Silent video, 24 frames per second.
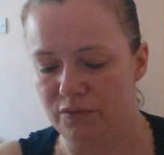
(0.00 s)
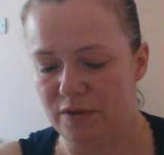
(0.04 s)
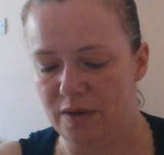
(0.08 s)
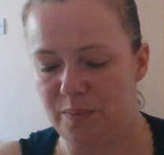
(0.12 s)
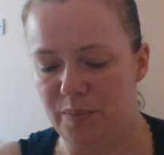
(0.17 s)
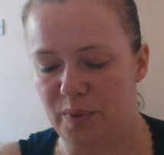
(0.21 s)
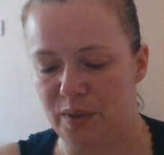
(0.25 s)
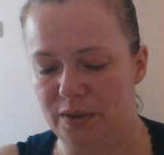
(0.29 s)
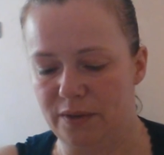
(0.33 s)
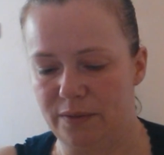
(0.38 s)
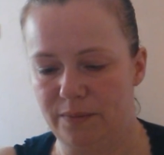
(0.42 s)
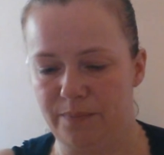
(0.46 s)

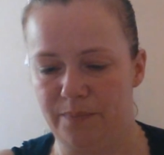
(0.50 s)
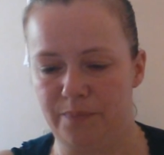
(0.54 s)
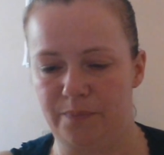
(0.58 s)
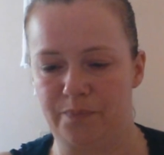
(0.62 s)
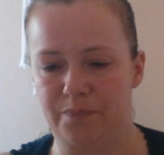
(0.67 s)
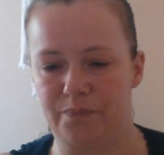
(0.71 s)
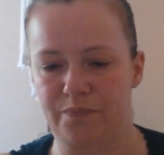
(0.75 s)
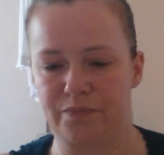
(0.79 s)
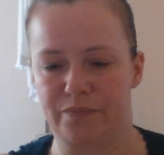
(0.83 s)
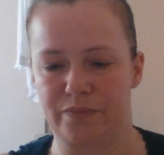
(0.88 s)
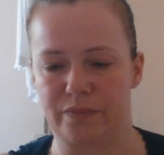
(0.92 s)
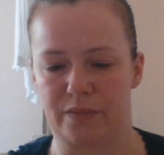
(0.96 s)
ribbon.
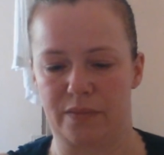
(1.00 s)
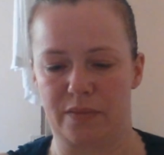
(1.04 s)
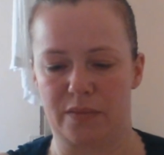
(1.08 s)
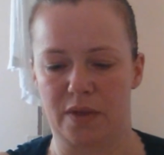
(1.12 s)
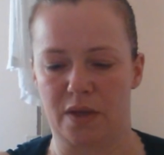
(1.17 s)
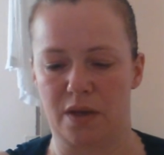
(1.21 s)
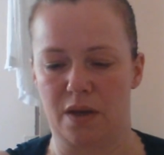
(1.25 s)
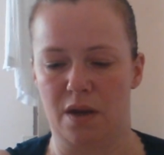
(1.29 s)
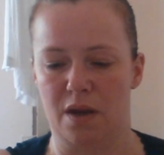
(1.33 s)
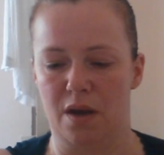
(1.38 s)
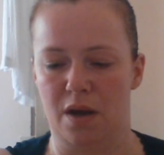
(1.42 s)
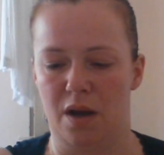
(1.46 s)

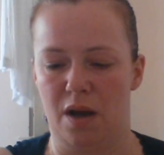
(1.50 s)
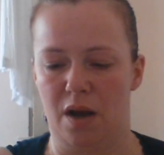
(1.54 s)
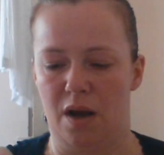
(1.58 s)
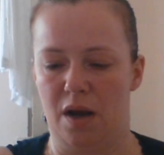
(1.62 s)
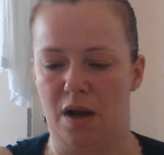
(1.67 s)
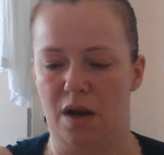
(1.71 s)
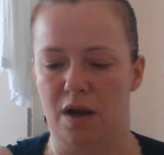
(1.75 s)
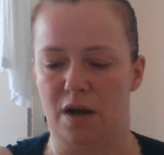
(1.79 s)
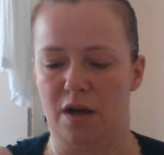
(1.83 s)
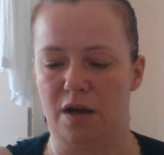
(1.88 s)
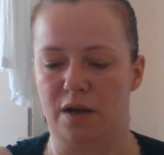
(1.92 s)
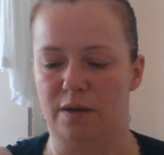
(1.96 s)

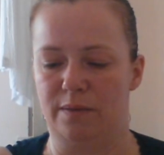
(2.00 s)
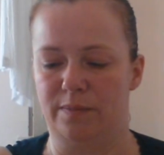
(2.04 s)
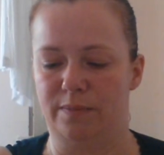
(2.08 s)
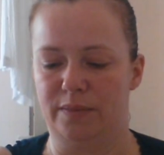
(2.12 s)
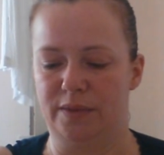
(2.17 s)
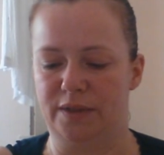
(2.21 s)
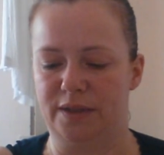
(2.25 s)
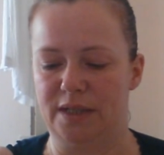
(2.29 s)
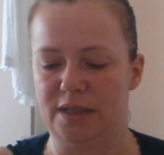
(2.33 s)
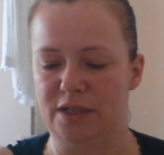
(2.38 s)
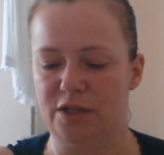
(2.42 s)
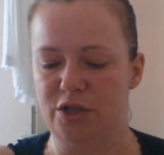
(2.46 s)

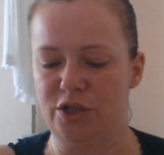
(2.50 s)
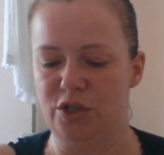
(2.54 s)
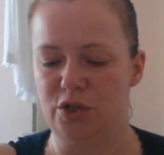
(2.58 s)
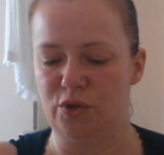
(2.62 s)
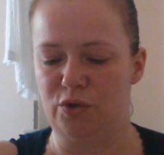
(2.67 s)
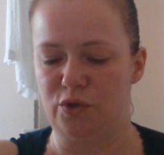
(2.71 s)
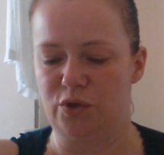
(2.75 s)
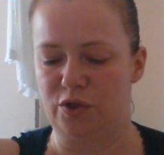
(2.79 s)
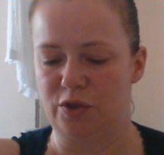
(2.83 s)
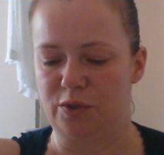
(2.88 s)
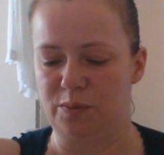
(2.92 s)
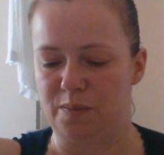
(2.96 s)
Then I
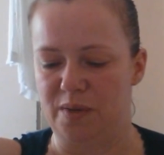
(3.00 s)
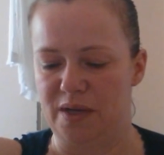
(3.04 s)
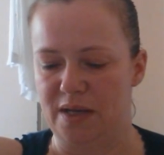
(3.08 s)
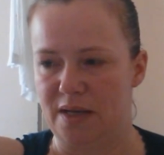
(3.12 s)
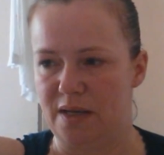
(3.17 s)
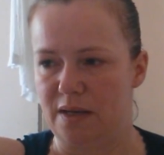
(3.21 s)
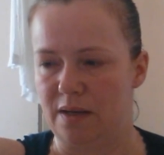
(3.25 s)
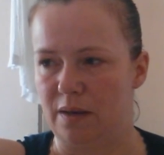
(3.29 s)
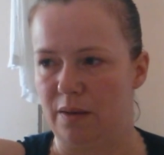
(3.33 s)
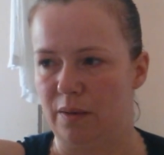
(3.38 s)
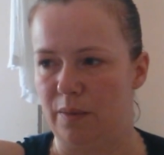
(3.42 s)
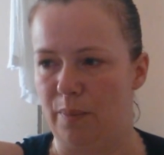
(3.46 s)
used
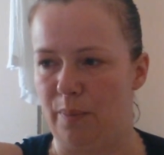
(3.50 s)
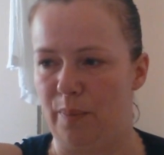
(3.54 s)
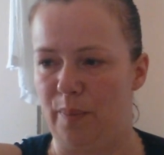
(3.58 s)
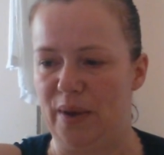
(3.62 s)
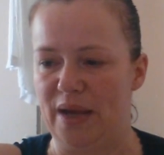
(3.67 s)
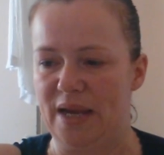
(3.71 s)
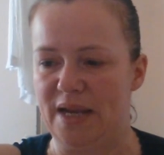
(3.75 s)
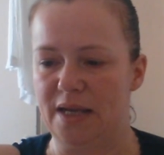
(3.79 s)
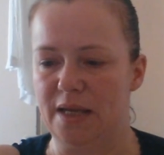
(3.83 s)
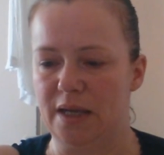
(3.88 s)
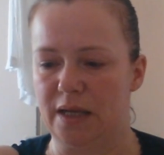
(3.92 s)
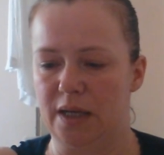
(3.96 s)
me
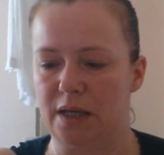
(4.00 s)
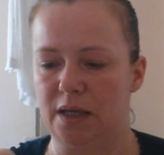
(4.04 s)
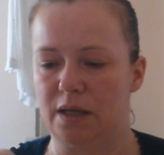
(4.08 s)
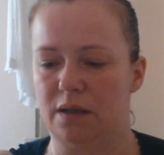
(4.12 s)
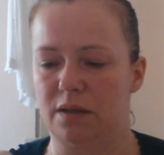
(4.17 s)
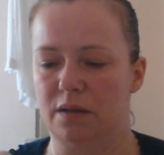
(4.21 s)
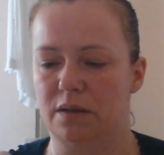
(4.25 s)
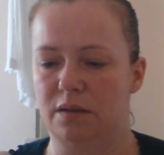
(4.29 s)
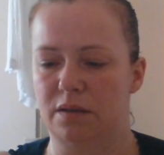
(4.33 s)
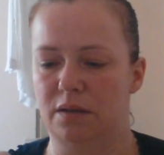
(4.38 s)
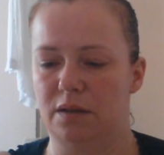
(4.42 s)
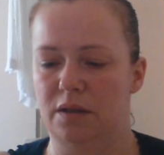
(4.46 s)
pink
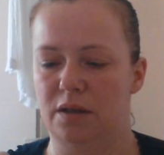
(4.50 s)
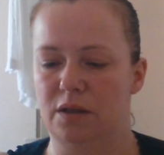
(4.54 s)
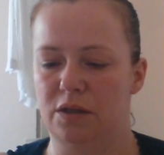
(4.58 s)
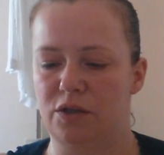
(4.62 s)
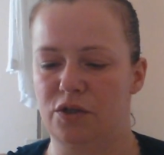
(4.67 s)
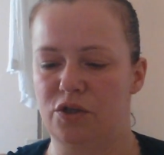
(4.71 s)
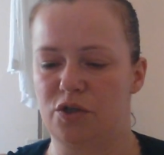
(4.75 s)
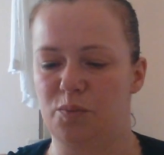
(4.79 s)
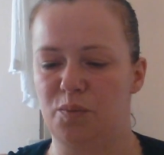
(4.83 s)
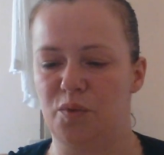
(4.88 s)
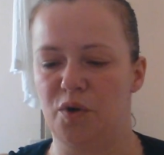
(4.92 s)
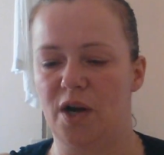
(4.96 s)

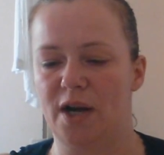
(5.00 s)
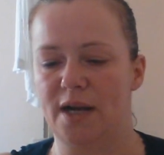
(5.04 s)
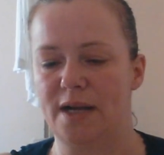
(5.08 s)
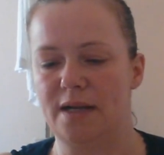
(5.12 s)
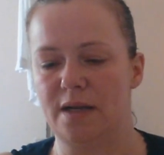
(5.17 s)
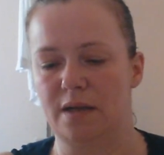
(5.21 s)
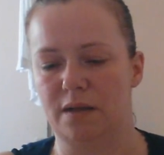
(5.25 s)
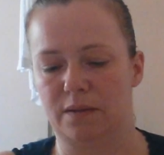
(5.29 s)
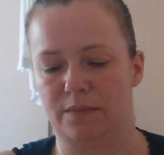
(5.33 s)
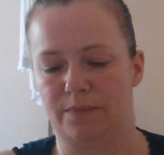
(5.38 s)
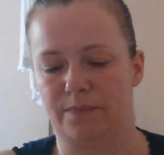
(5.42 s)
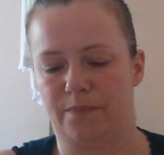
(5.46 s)

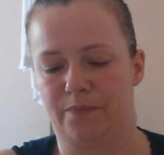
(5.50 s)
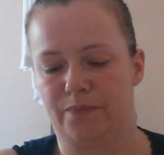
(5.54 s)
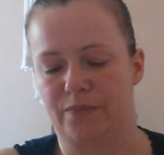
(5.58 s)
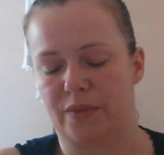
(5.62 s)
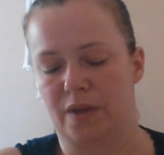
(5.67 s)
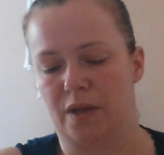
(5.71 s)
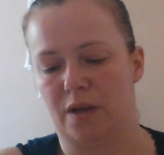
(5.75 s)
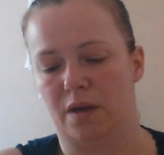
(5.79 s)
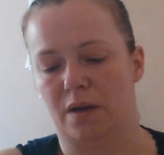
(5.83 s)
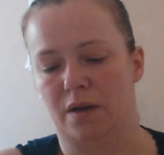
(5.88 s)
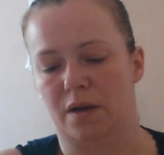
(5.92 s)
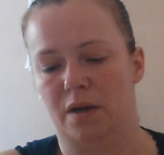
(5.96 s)
spray,
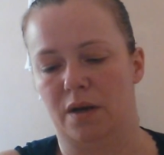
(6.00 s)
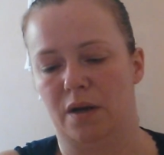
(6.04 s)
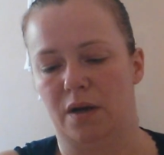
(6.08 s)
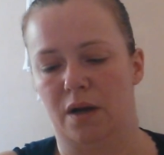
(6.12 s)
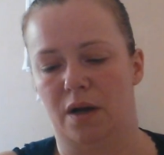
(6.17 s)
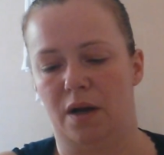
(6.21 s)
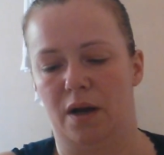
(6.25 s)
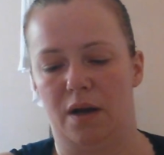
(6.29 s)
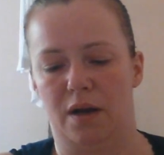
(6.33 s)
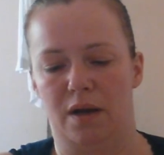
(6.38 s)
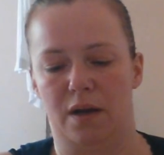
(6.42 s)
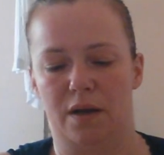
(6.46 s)

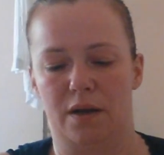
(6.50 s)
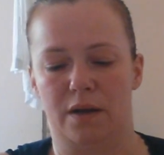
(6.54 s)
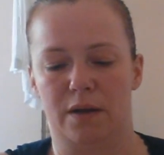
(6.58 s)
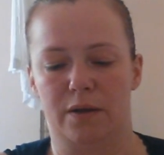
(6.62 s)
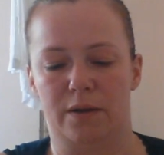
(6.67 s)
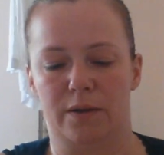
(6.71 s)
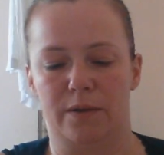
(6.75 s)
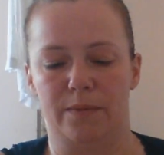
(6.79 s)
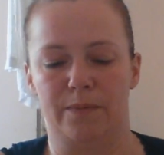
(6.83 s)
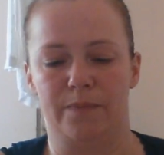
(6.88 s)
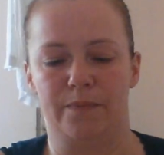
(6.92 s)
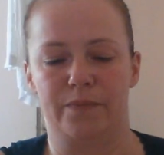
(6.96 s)

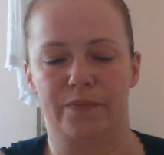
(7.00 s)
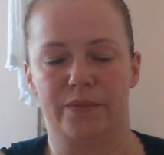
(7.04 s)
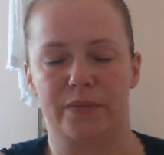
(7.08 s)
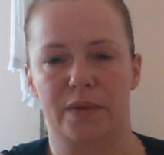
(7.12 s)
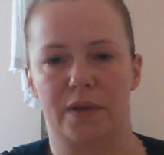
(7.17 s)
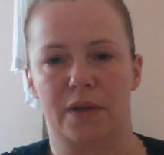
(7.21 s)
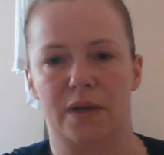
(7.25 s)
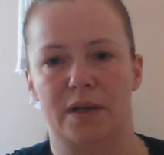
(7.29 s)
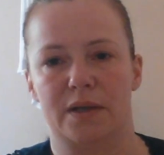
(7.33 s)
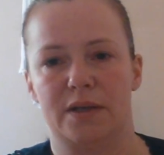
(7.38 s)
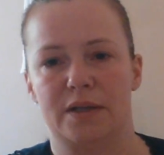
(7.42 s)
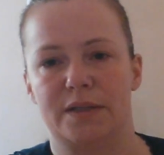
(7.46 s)
and
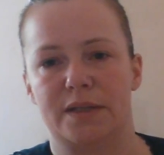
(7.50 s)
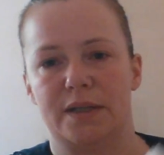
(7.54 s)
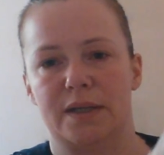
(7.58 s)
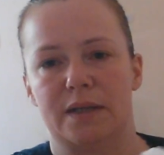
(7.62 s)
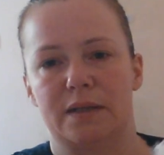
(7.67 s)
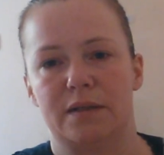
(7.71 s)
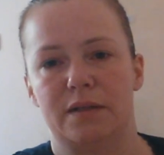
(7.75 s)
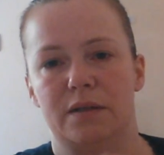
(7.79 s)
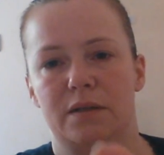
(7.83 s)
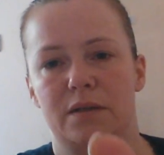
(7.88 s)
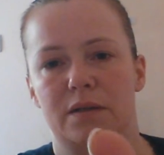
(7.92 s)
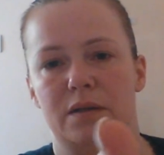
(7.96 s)
I
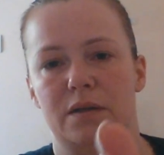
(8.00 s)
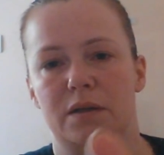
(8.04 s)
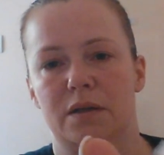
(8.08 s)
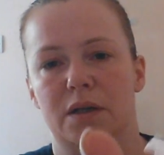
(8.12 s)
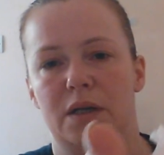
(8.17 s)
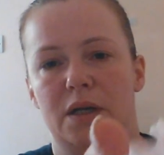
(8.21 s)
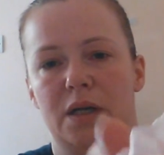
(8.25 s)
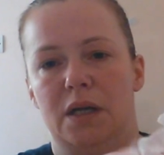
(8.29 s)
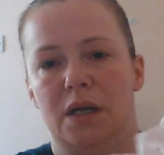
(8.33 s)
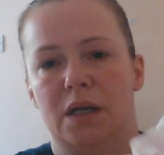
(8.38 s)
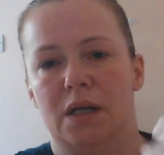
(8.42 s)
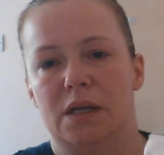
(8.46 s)
done
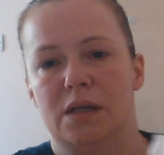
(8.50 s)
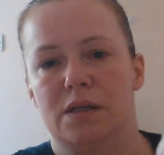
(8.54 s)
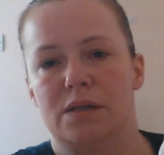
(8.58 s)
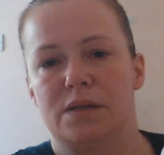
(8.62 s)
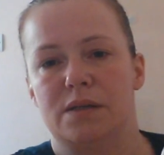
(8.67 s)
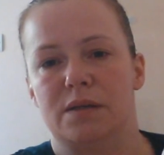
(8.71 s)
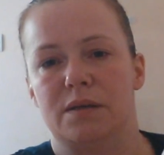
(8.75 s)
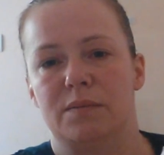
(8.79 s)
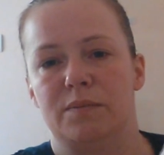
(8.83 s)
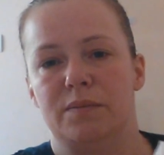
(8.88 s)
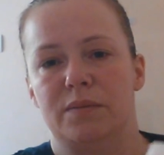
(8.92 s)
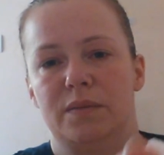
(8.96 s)

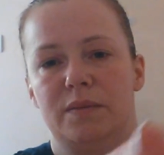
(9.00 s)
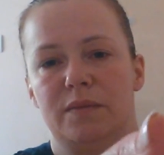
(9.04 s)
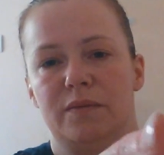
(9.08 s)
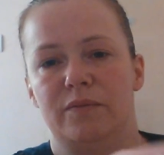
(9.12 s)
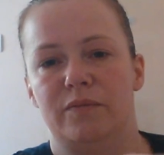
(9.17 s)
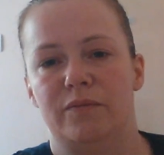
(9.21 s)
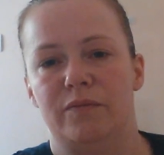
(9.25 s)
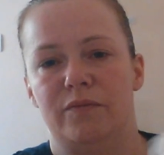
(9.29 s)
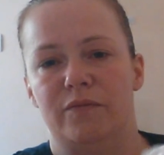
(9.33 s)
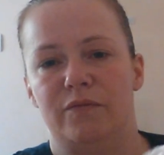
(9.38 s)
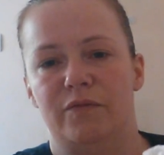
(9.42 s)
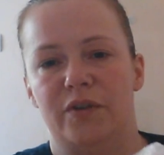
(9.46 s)
some
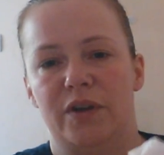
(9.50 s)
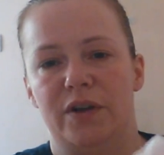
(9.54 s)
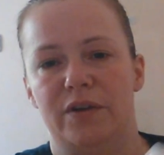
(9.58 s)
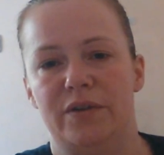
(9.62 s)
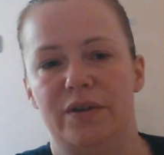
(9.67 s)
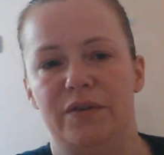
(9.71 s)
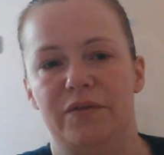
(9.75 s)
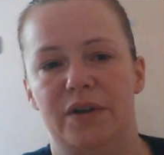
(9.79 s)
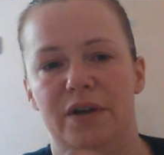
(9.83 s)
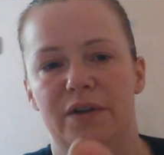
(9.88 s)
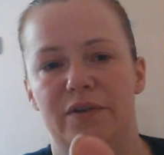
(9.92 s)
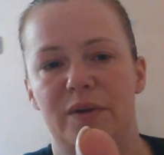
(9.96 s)

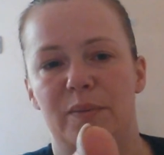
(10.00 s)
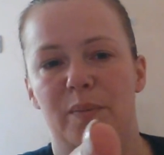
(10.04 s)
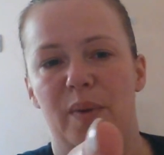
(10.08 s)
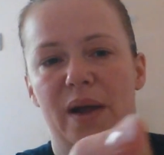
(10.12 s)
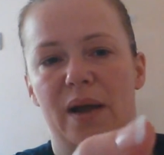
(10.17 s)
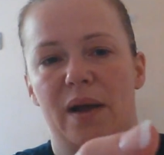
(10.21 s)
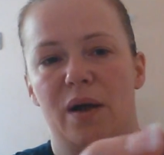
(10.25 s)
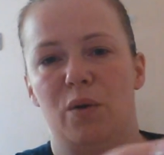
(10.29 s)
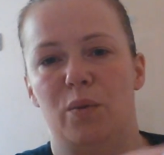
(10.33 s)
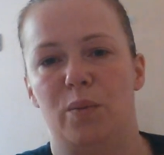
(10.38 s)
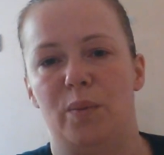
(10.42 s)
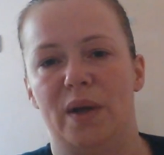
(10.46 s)
very, very
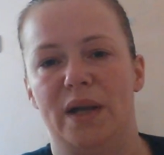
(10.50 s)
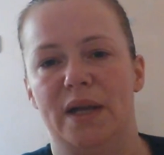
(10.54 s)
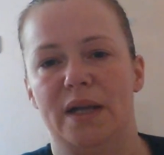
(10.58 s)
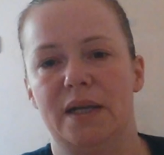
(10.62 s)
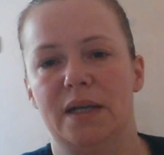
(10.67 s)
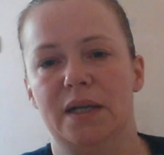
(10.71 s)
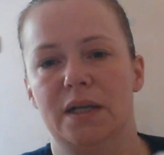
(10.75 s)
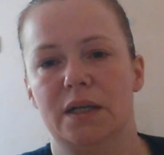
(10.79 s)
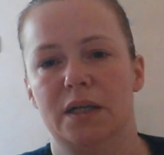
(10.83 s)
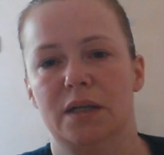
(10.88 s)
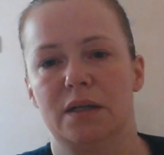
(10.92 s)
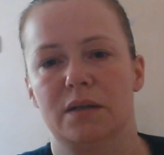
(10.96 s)
pale
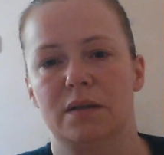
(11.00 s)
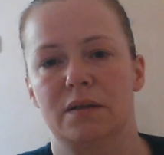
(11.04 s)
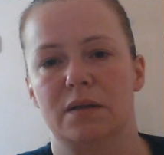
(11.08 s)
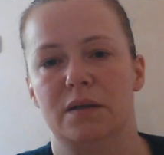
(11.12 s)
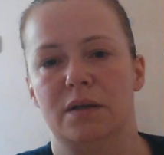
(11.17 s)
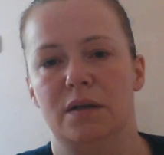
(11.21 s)
pink.